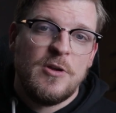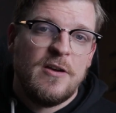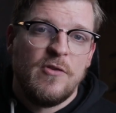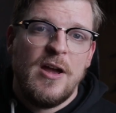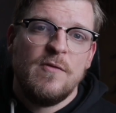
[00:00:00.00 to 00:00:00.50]
We
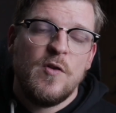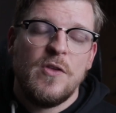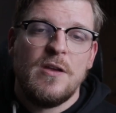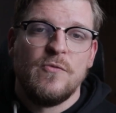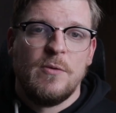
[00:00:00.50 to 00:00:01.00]
cover
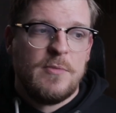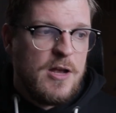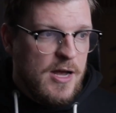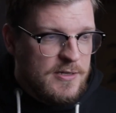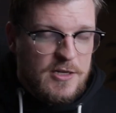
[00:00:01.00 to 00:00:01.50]
everything from
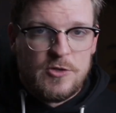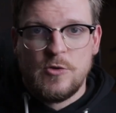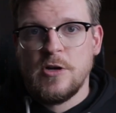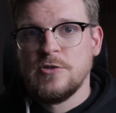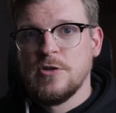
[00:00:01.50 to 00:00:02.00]
content
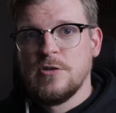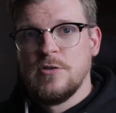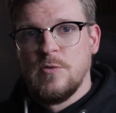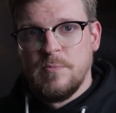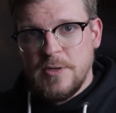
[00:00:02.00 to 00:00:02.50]
structure
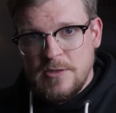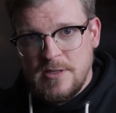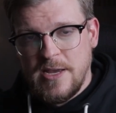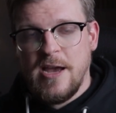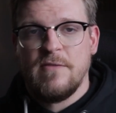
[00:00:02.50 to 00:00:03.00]
to
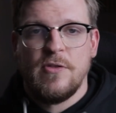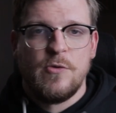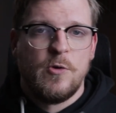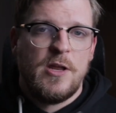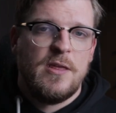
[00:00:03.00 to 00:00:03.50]
building the kind of
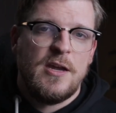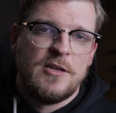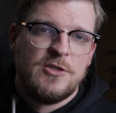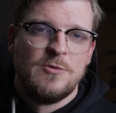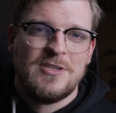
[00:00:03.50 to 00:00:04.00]
authority that
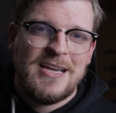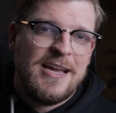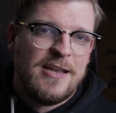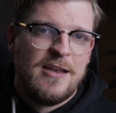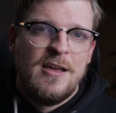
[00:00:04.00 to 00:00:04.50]
gets you
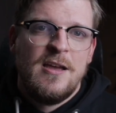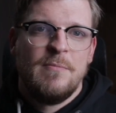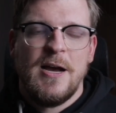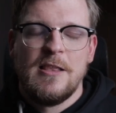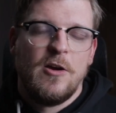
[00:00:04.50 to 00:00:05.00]
cited
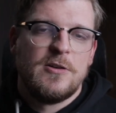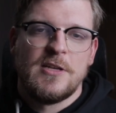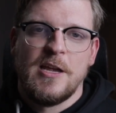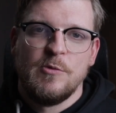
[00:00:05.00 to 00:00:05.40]
by large